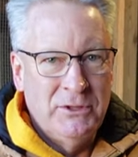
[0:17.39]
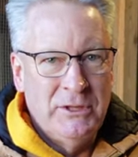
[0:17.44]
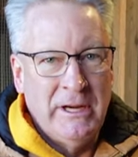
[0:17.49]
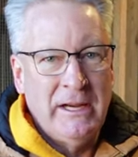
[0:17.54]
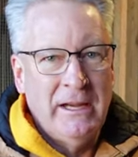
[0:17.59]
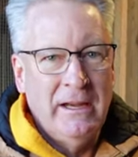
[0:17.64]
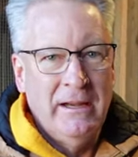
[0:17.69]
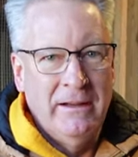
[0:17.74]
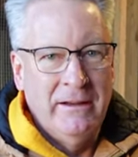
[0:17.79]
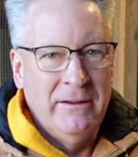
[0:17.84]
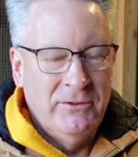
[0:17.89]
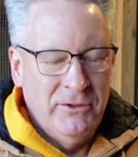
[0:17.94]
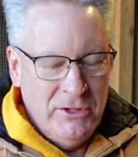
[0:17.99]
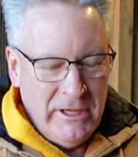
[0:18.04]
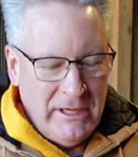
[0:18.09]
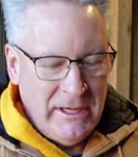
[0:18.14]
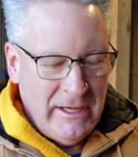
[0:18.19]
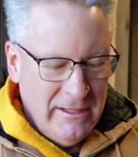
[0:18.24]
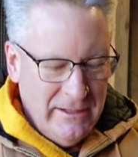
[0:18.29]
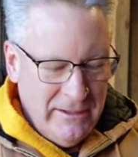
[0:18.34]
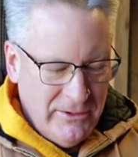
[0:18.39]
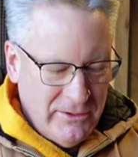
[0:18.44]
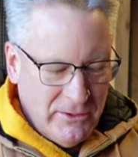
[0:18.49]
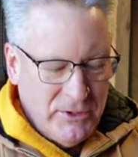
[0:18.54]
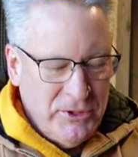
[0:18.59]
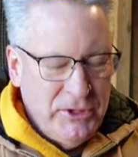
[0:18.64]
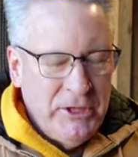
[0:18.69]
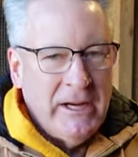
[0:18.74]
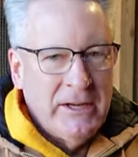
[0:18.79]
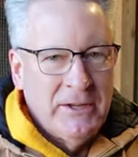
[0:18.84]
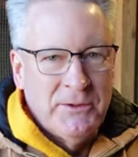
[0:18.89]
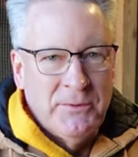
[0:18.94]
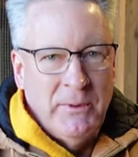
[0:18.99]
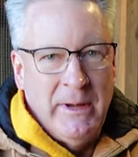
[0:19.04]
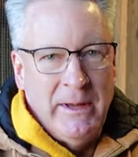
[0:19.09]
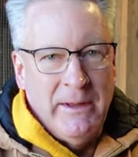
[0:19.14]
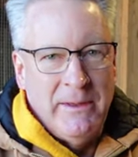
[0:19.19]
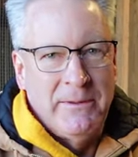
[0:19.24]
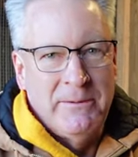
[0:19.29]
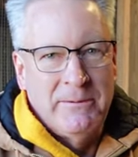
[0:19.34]
chick uh, chickens or chicks
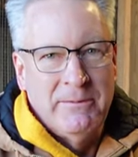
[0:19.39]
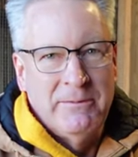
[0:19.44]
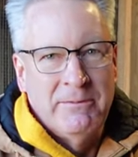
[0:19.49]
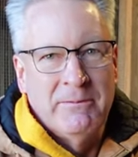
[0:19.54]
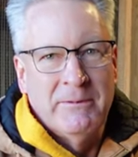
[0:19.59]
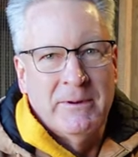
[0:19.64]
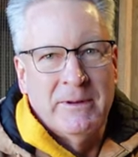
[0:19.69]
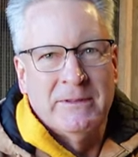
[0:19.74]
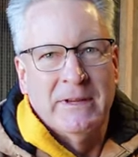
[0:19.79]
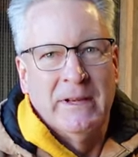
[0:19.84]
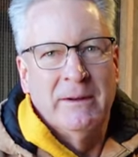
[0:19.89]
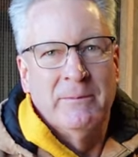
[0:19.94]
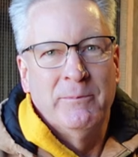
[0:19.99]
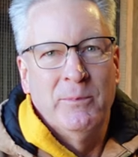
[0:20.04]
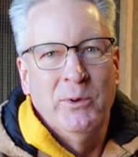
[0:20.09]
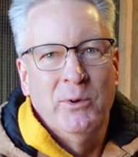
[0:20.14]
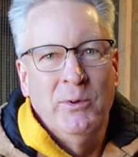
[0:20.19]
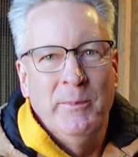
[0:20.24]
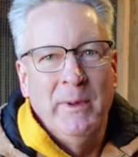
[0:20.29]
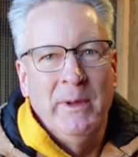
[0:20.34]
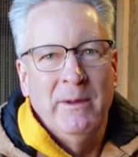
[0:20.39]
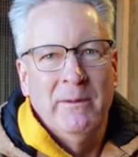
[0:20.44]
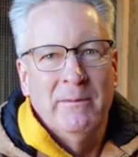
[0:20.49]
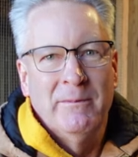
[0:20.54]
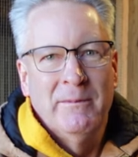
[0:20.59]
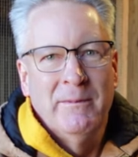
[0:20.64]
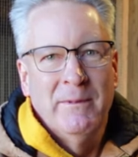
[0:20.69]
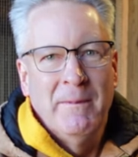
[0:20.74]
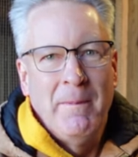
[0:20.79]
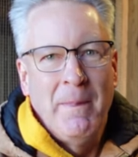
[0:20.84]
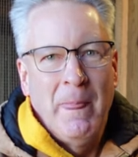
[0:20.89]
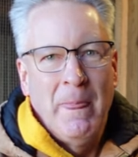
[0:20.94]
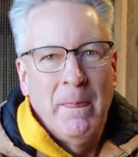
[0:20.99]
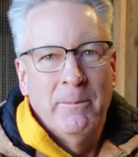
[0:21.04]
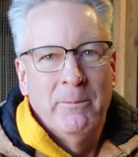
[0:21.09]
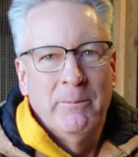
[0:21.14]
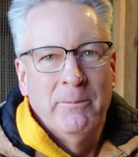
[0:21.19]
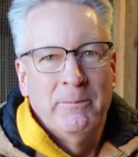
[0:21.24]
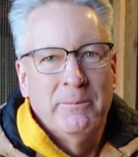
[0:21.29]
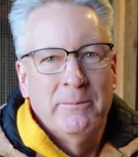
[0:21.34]
with what is it? Poopy, the babies with
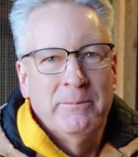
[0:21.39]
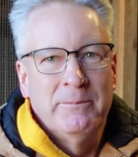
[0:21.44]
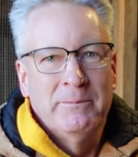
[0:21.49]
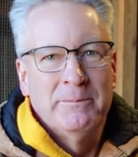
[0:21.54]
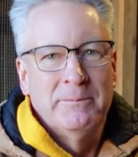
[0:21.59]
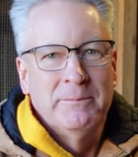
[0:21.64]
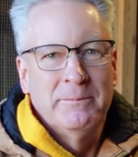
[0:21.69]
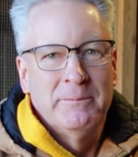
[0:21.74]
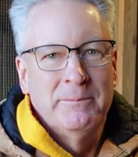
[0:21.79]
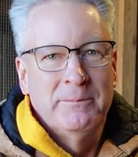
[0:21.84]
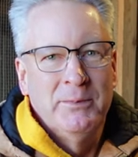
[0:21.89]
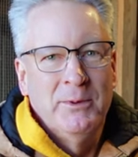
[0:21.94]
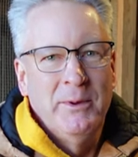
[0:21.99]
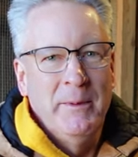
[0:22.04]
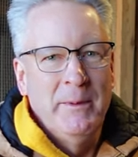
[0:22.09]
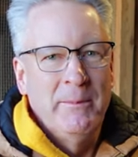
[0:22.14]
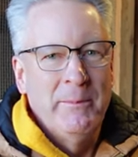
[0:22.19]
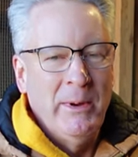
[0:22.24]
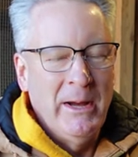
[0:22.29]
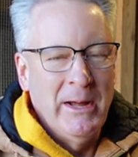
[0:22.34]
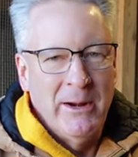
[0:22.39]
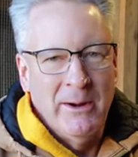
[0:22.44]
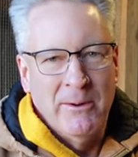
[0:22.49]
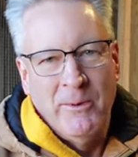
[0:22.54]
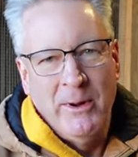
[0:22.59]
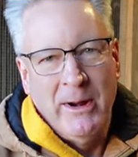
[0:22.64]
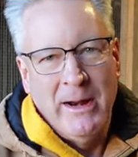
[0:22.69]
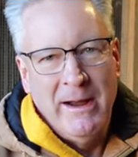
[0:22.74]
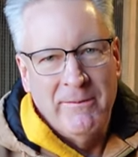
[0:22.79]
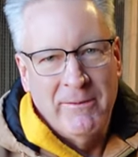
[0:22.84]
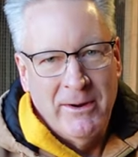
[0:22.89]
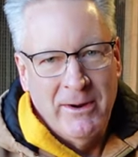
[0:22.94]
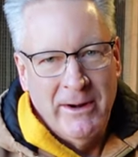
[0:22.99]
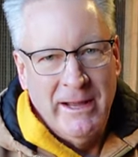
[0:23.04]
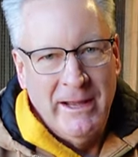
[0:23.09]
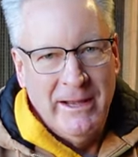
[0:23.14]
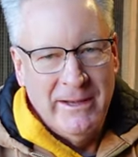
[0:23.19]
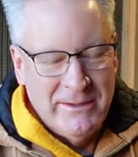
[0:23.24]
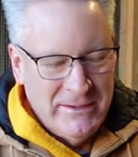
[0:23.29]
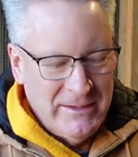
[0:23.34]
um, poopy butt. Poopy butt or whatever it
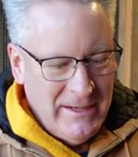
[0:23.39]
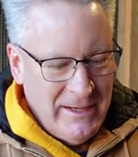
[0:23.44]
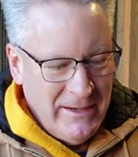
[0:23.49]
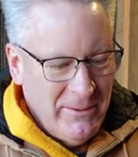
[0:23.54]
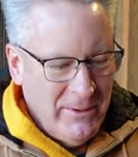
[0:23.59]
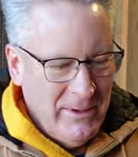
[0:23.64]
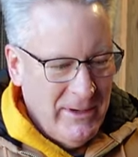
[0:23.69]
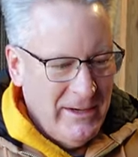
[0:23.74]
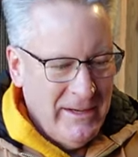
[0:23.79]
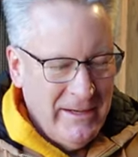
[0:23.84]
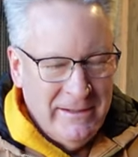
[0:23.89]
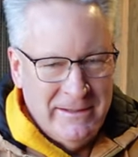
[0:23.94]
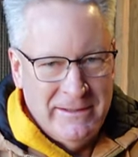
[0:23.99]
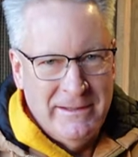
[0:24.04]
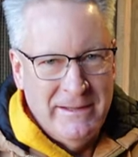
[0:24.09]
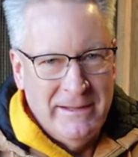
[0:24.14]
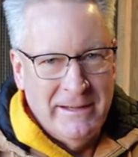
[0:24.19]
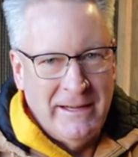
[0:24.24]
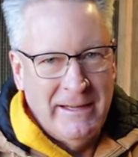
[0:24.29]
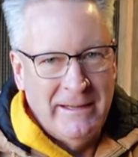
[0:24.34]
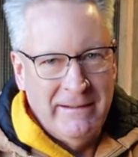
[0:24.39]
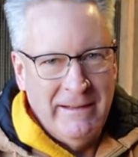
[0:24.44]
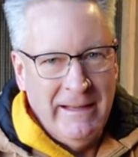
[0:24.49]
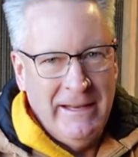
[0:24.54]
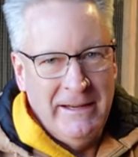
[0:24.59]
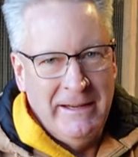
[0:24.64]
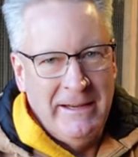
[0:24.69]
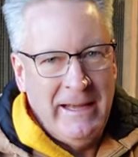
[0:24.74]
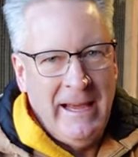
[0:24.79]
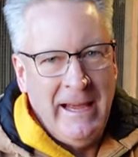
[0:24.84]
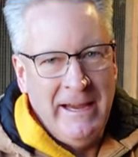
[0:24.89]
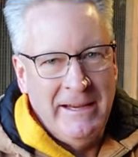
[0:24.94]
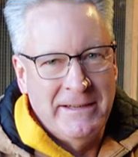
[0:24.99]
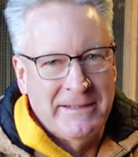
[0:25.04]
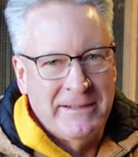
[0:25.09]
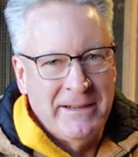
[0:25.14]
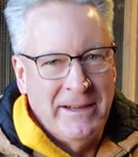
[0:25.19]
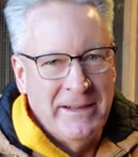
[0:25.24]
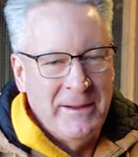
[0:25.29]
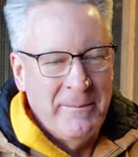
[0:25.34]
yeah. is, uh, where the,
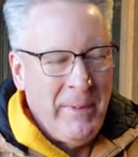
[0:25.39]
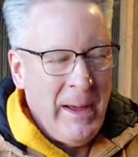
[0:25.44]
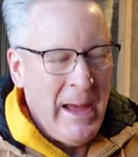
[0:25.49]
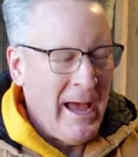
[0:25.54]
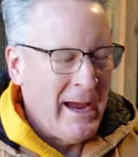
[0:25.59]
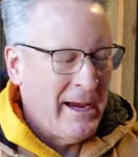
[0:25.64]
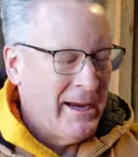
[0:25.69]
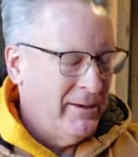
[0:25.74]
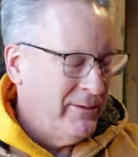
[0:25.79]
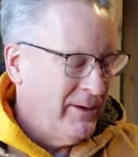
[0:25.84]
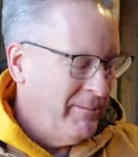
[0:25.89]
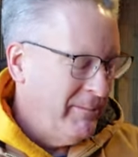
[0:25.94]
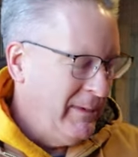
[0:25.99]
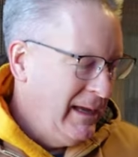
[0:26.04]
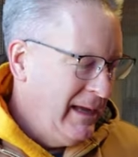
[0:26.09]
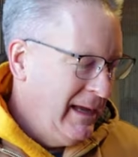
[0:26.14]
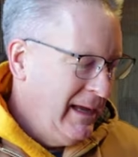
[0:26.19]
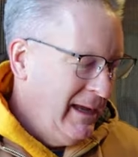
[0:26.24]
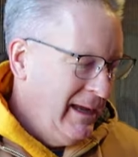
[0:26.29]
encased on the back of them.